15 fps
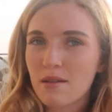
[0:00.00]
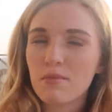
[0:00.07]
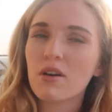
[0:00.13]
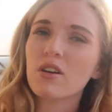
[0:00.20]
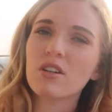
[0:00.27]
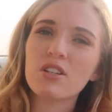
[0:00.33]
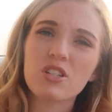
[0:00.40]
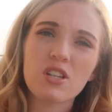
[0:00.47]
I'm
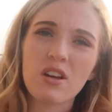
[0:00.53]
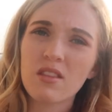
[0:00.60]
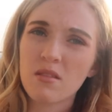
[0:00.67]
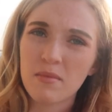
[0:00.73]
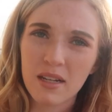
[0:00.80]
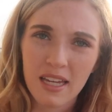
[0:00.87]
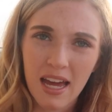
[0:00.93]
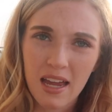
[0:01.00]
not going to show
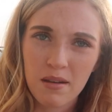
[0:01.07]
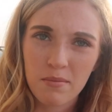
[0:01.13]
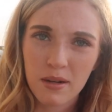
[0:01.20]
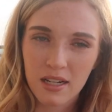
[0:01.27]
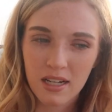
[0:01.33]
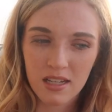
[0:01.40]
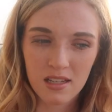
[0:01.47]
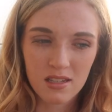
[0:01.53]
them again
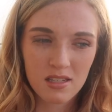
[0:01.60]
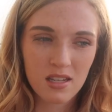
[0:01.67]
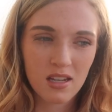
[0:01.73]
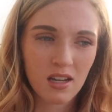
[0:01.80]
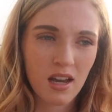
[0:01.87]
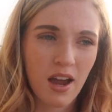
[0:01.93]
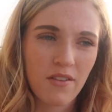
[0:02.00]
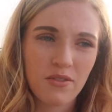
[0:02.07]
because
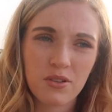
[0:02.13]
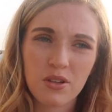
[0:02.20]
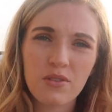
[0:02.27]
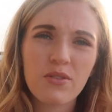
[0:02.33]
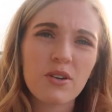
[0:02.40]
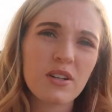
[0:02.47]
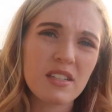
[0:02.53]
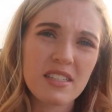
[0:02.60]
I've,
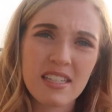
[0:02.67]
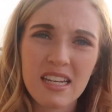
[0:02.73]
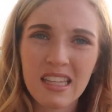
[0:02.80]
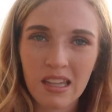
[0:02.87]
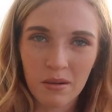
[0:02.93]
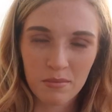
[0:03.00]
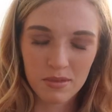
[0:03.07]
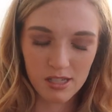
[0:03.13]
you've already seen
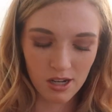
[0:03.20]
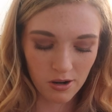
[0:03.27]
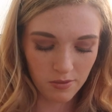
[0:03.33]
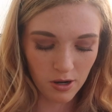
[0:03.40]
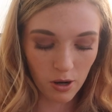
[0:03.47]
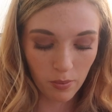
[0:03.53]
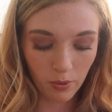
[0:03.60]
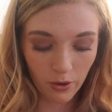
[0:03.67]
them, so
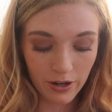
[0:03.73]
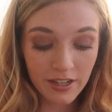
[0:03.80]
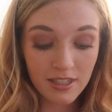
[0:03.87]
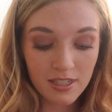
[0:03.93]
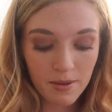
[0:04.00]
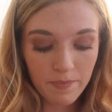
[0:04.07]
no point.